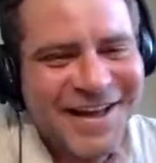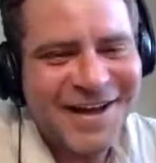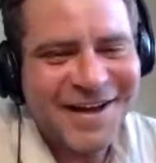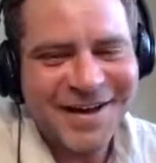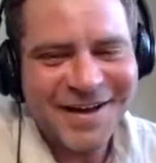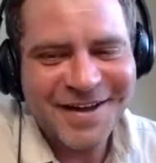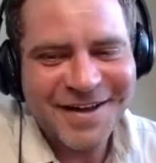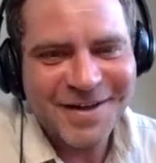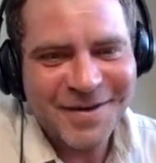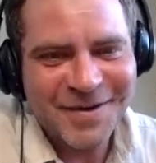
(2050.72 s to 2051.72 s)
yeah.
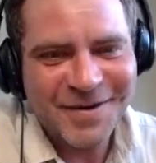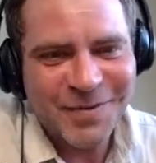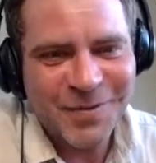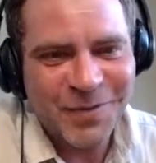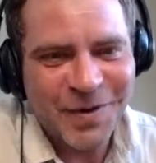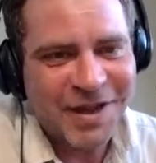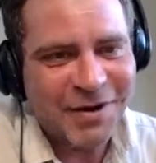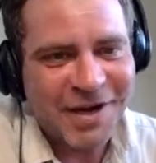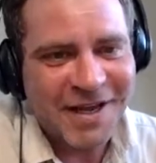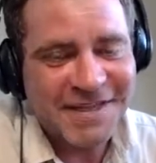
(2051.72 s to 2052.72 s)

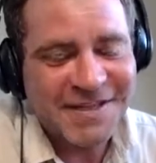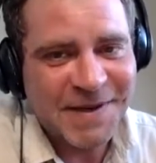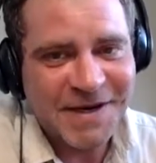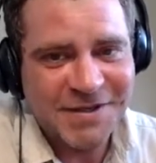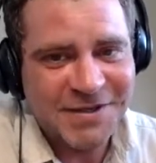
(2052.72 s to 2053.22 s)
Willie, it's been a